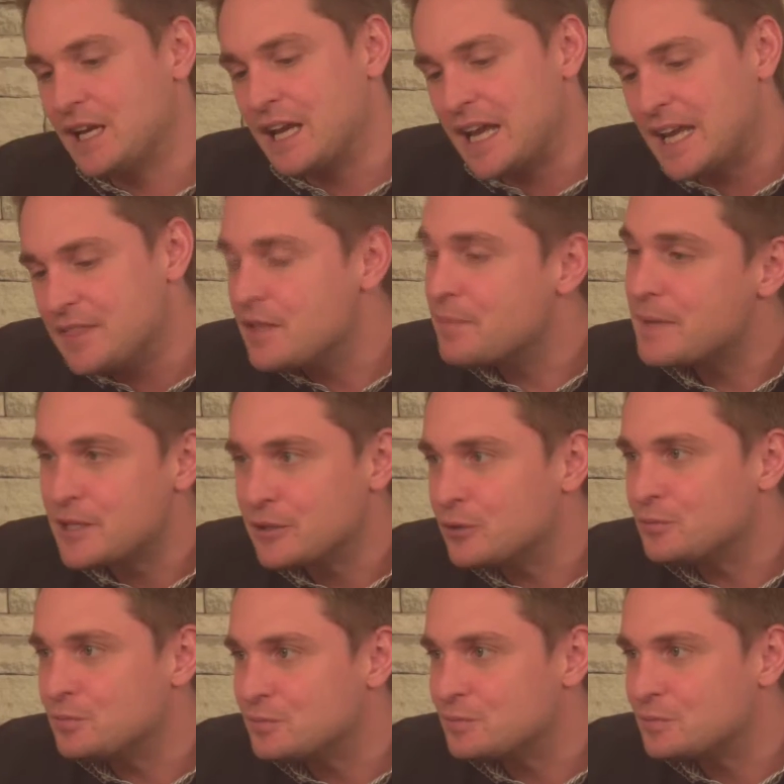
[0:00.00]
In the middle,
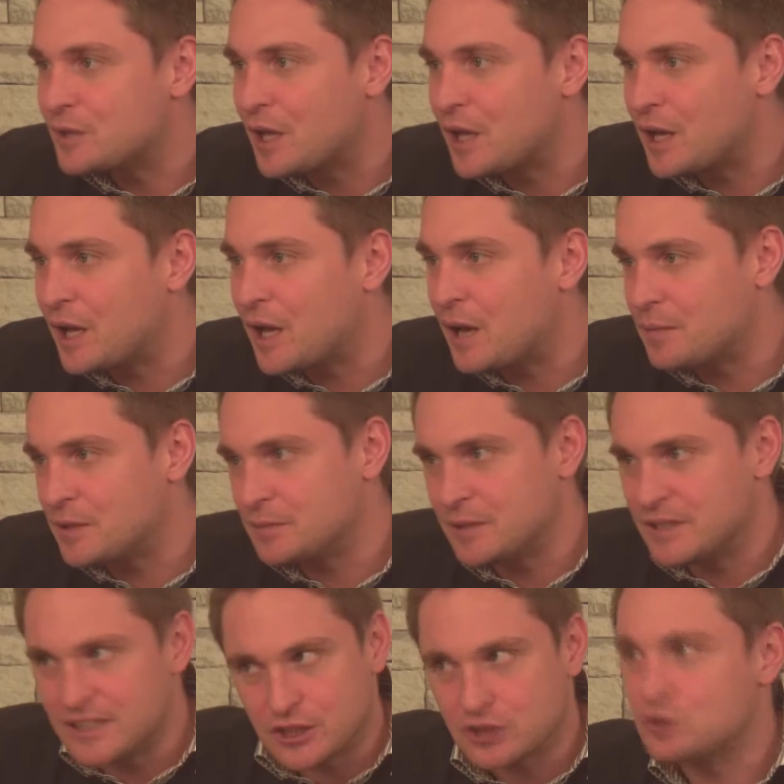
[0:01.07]
there's been a
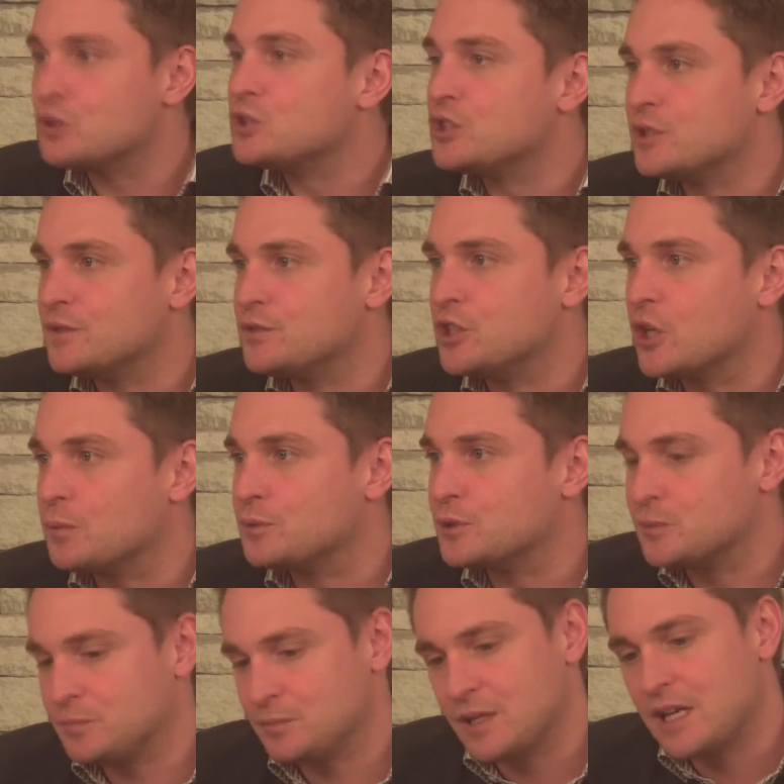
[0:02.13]
destruction of jobs
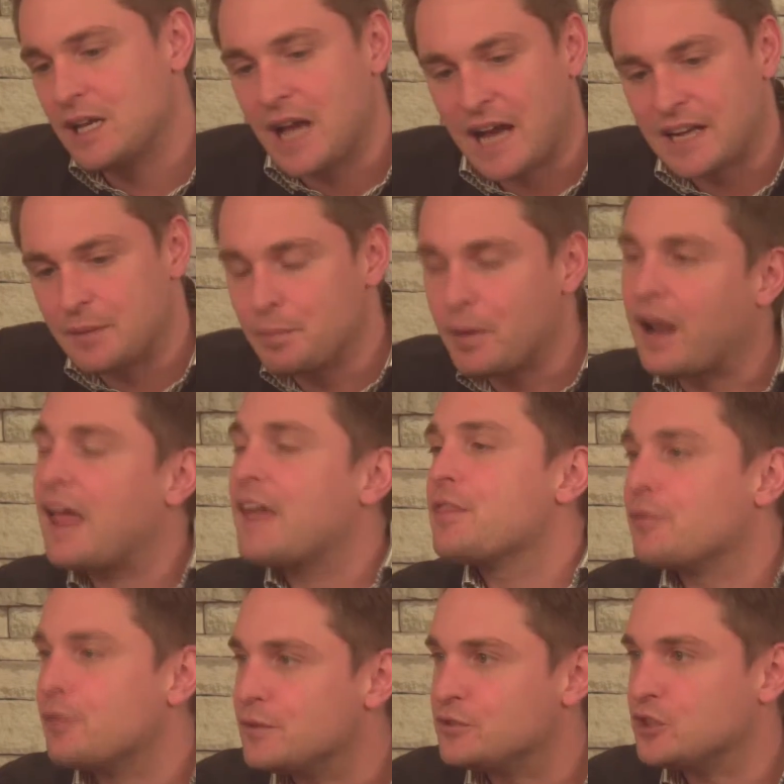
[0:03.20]
and a
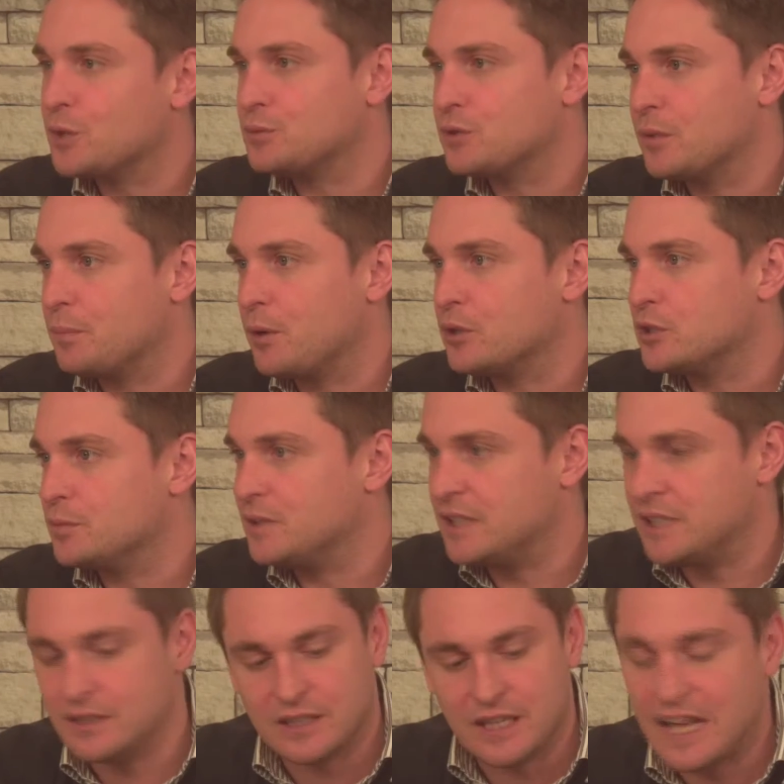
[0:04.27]
plethora of jobs at the bottom
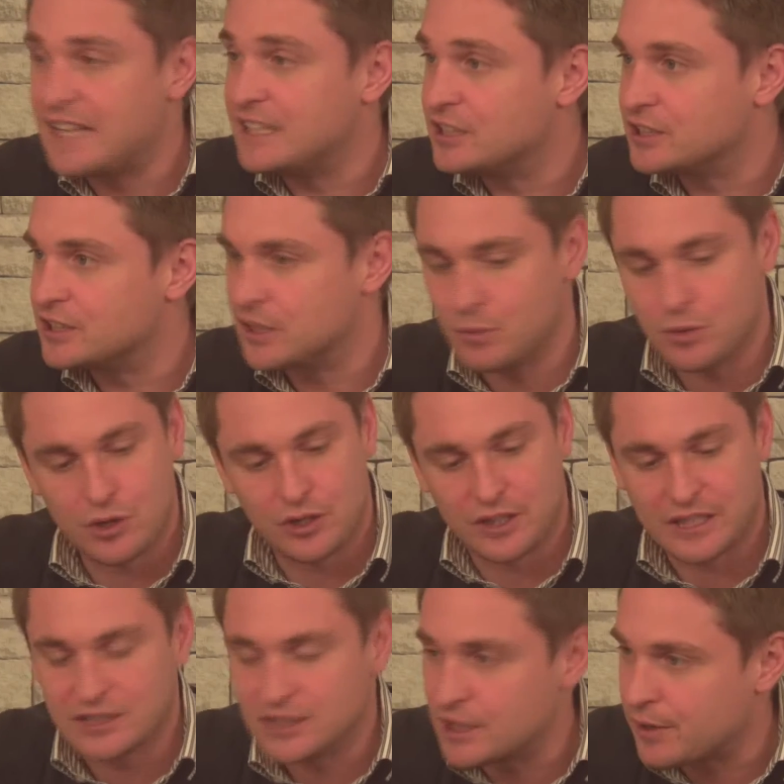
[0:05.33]
in agency work,
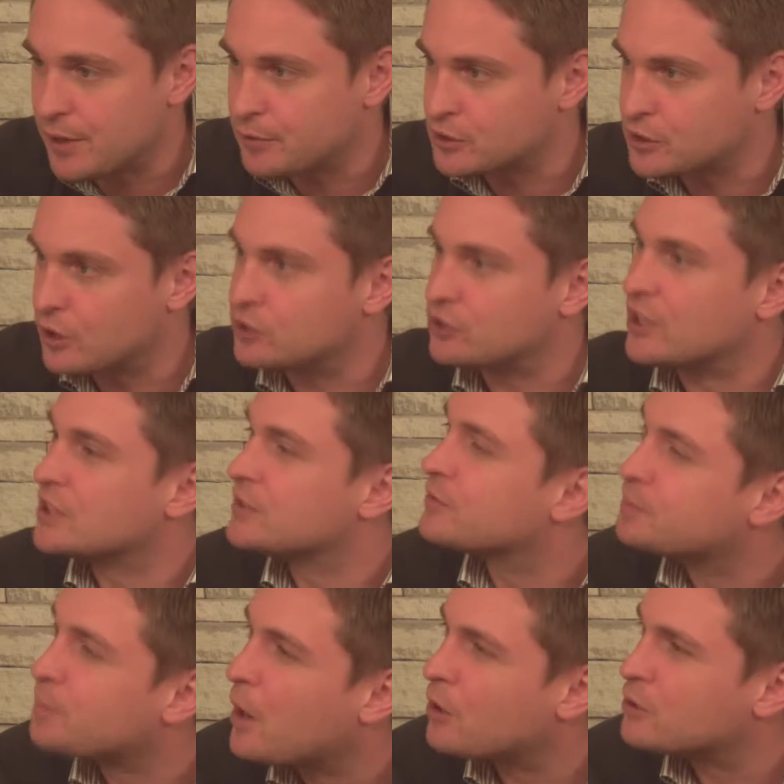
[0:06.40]
in zero-hours contracts,
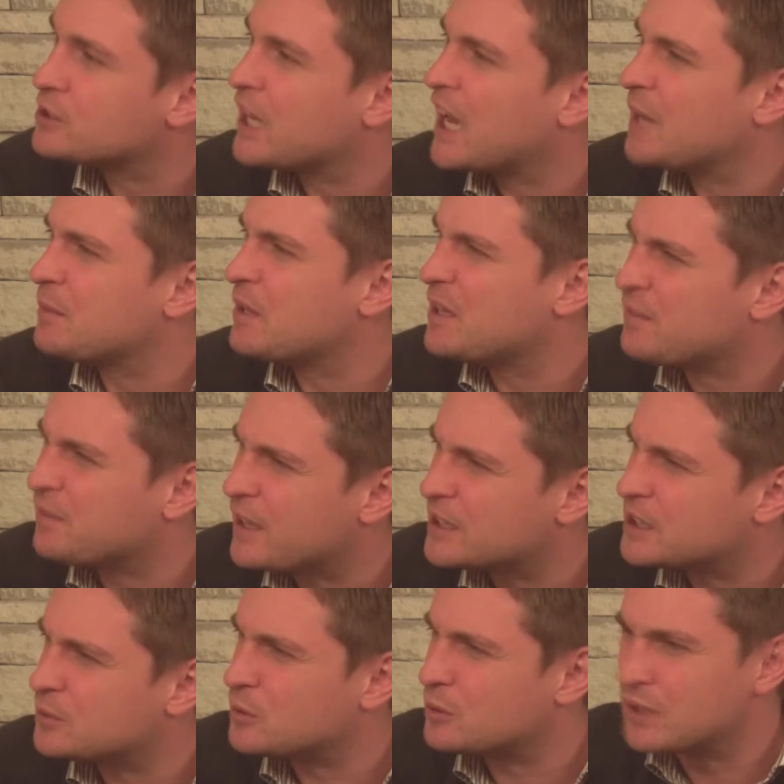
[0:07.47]
part-time,
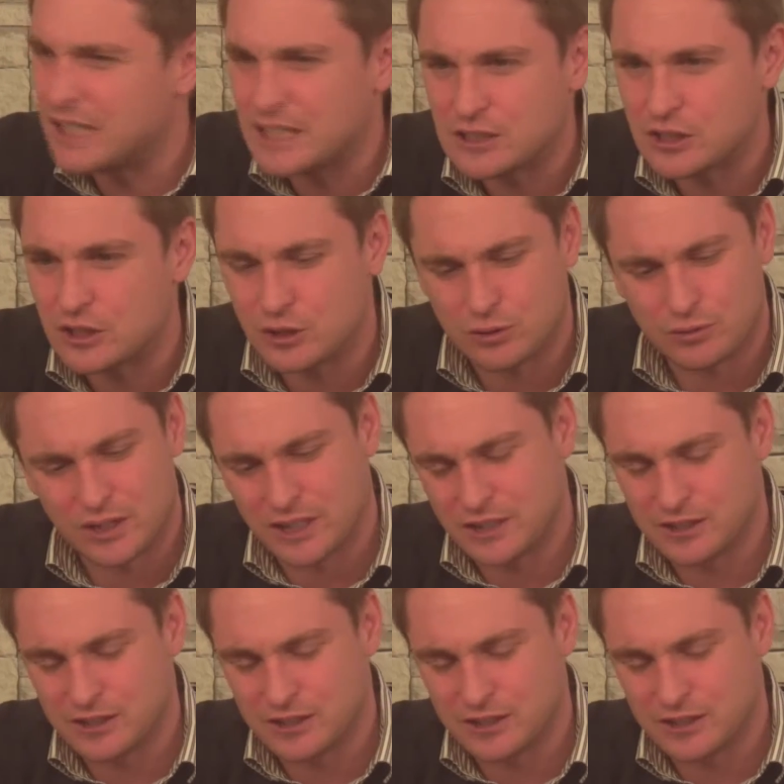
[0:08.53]
flexible, insecure rights.